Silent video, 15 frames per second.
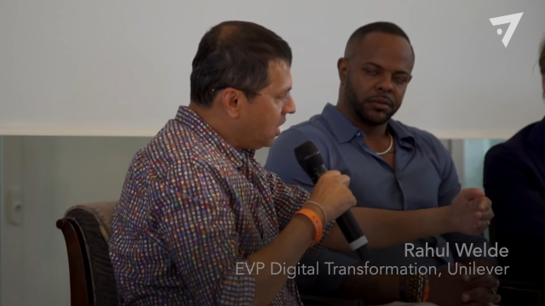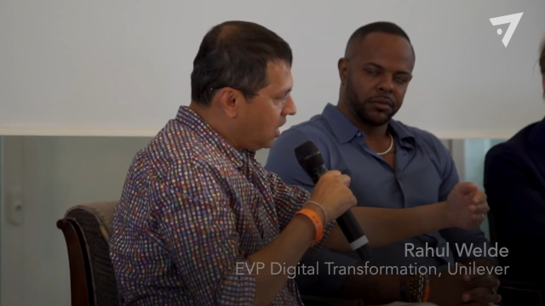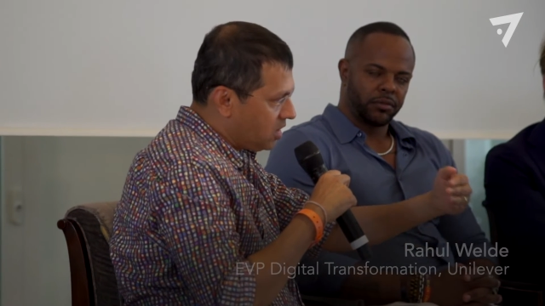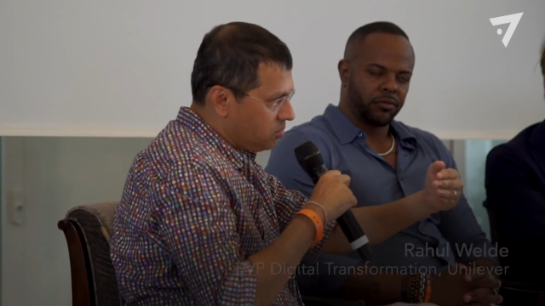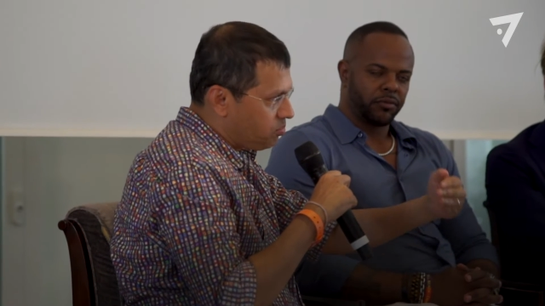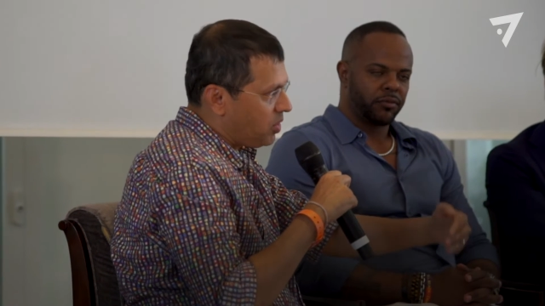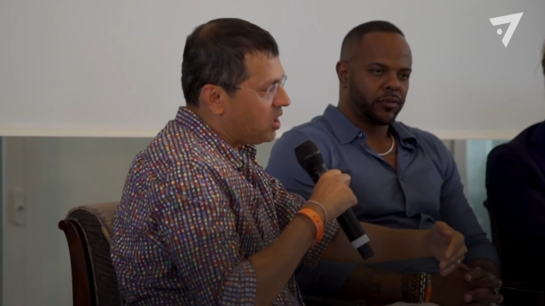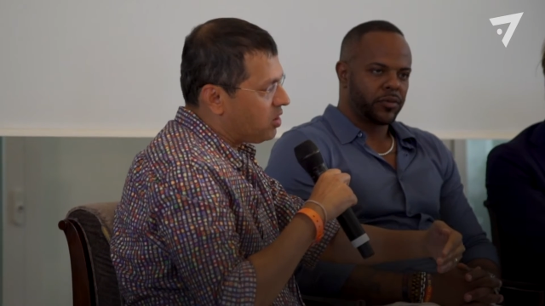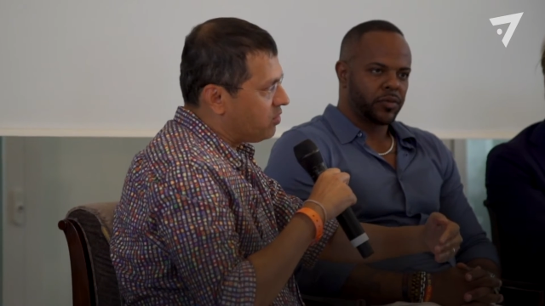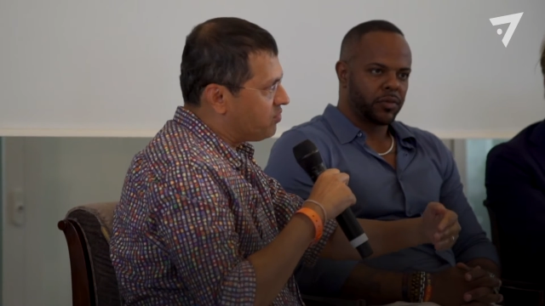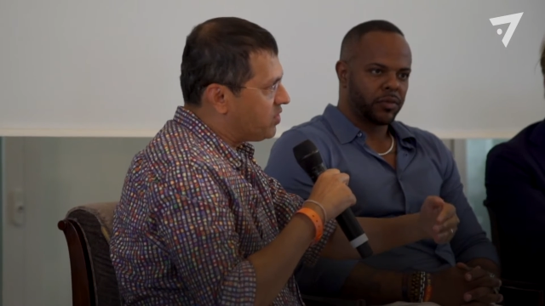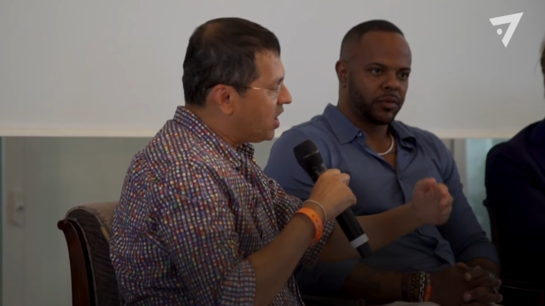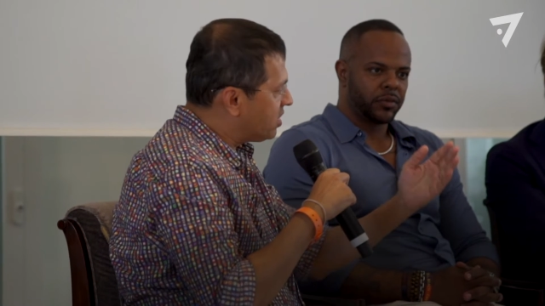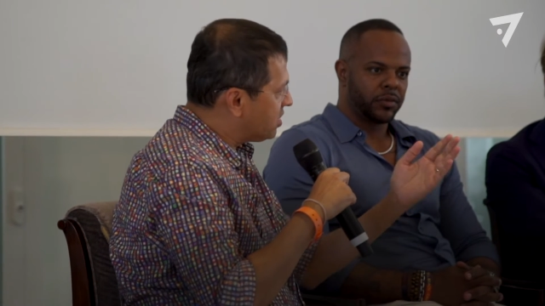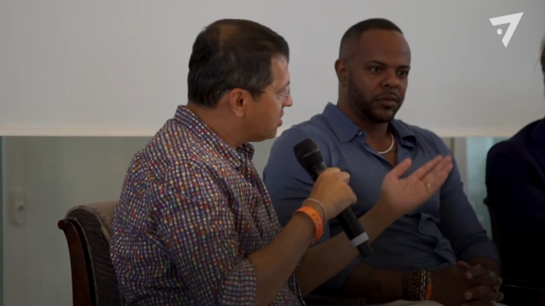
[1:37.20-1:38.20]
Speaker 1: And a part
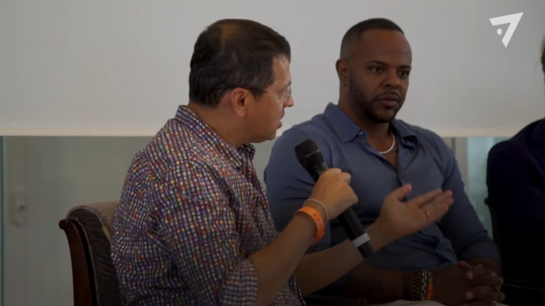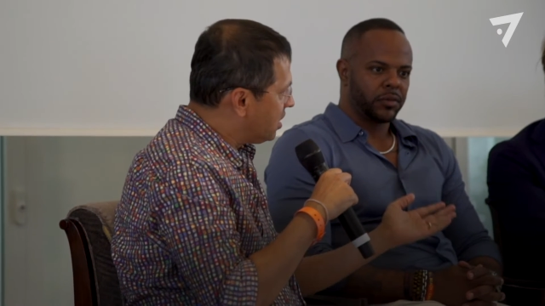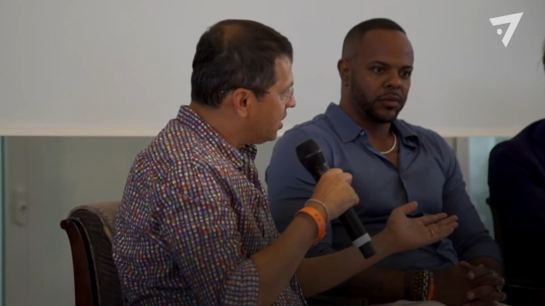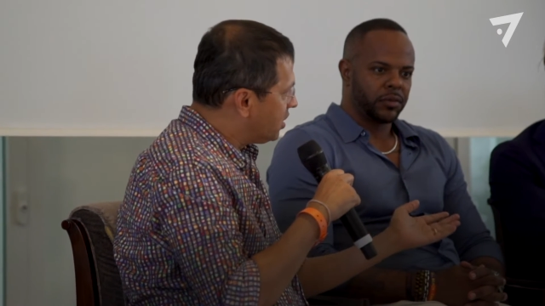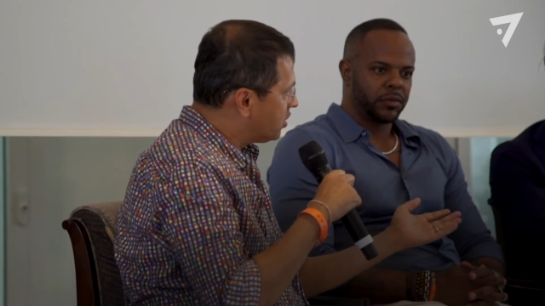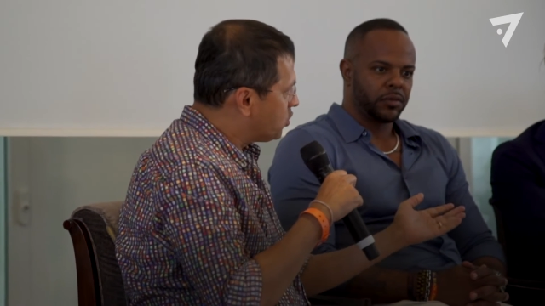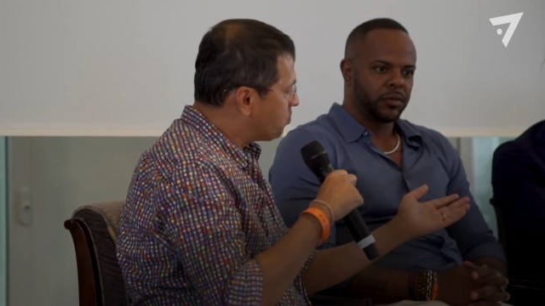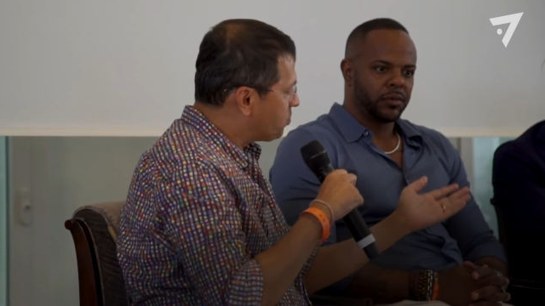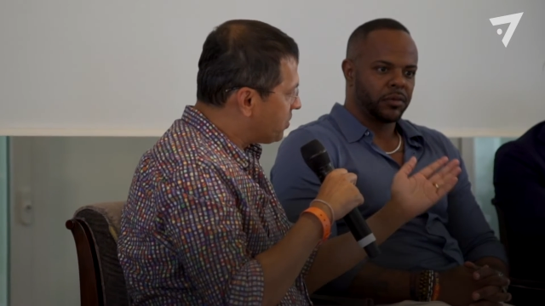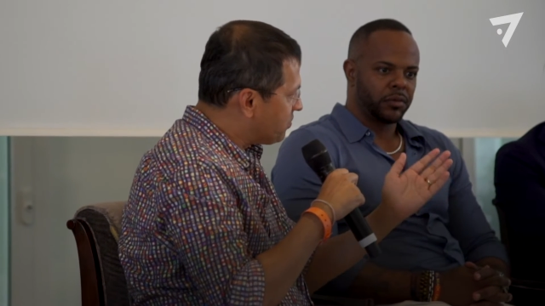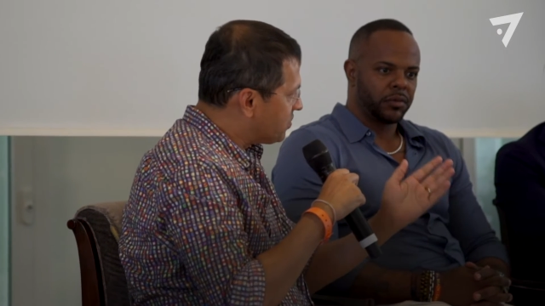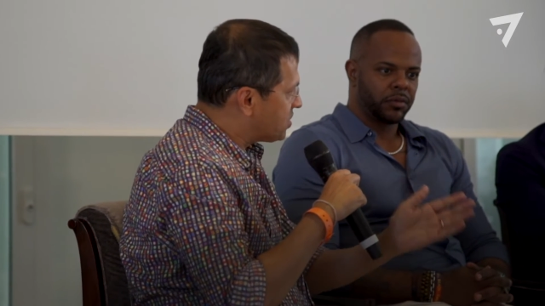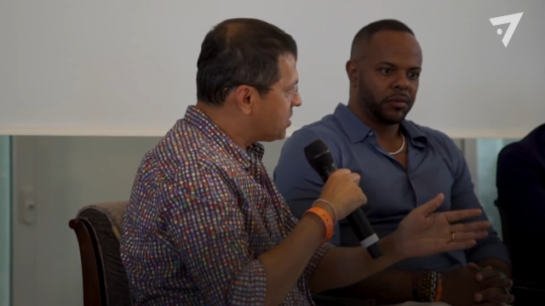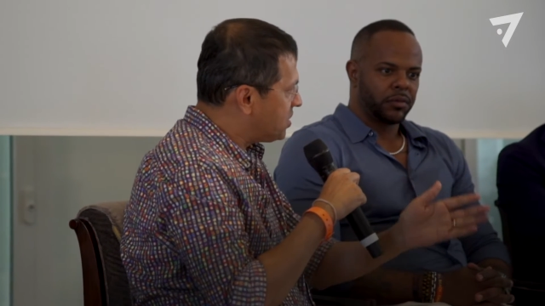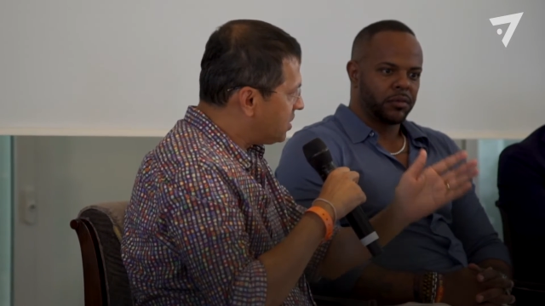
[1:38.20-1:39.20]
of that is related to
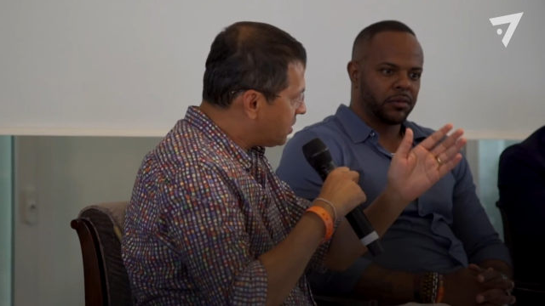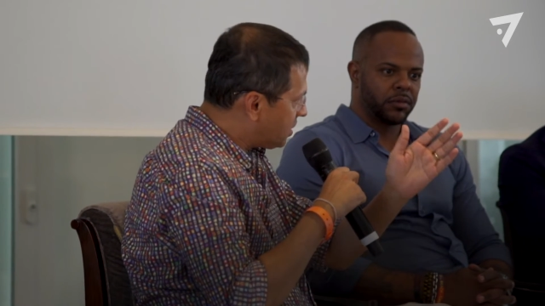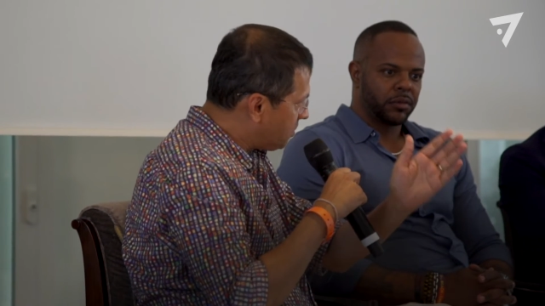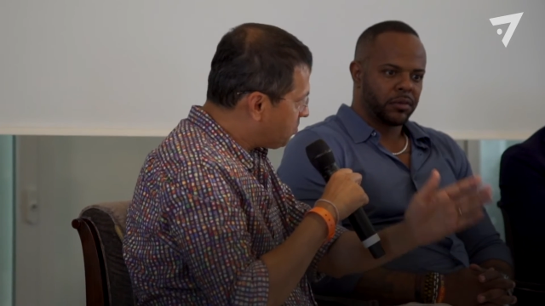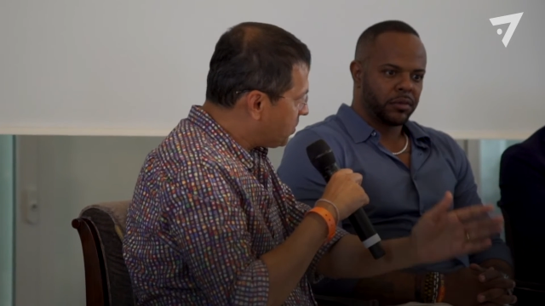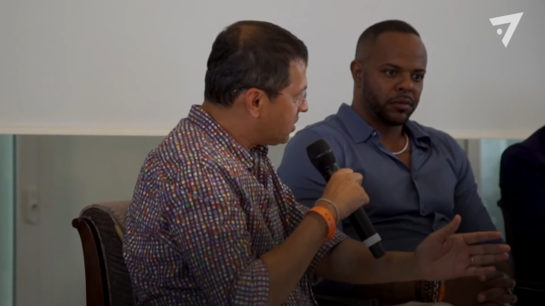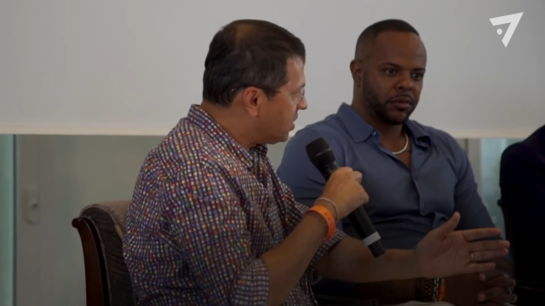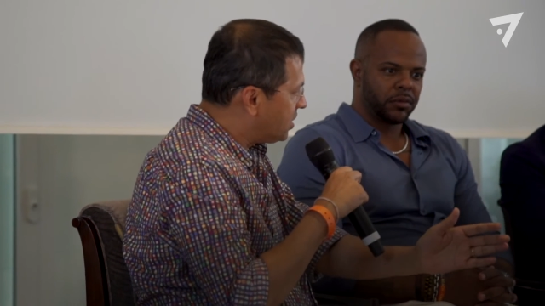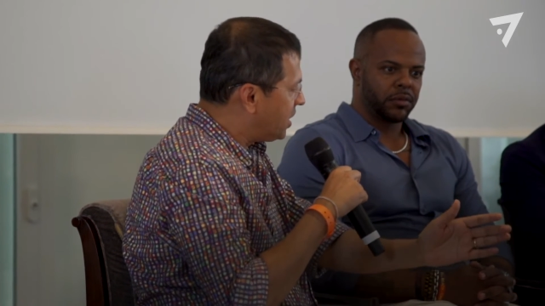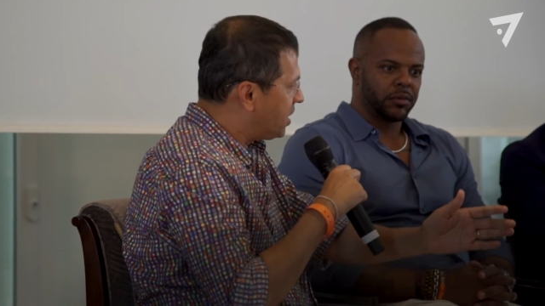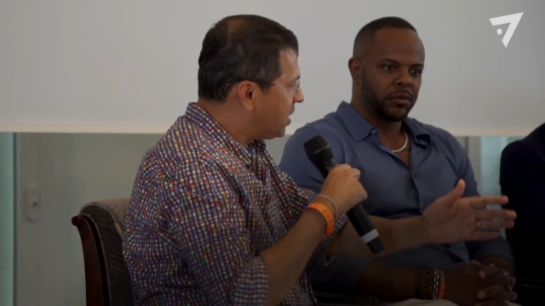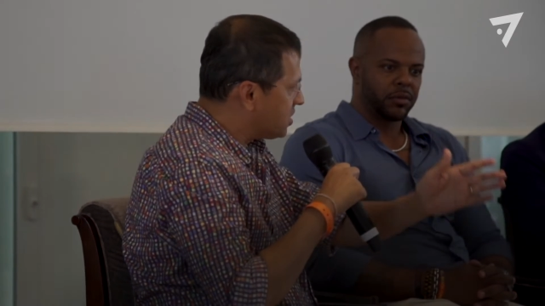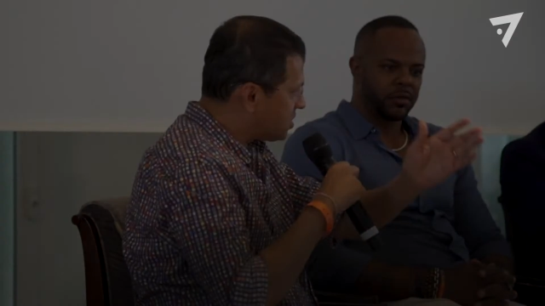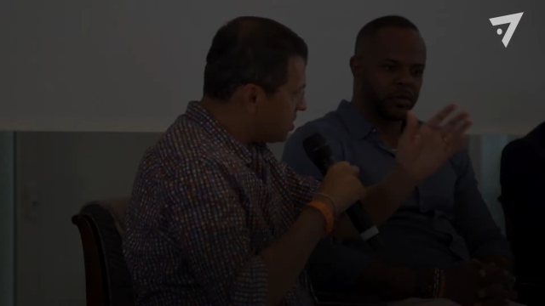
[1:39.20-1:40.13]
privacy, keeping the data